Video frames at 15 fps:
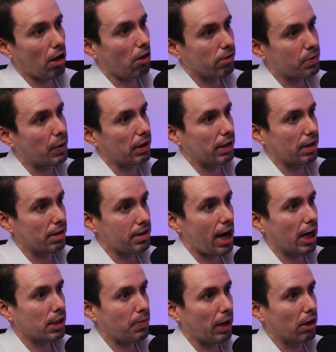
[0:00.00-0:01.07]
ultimately the
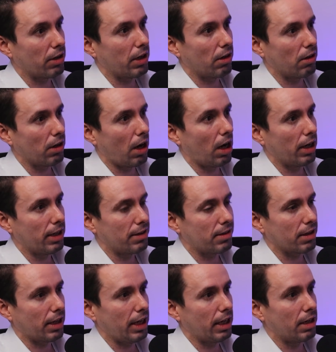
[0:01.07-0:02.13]
taxpayer here in
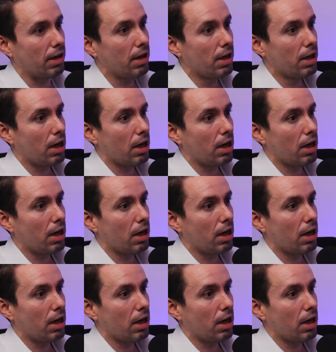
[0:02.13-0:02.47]
Seguin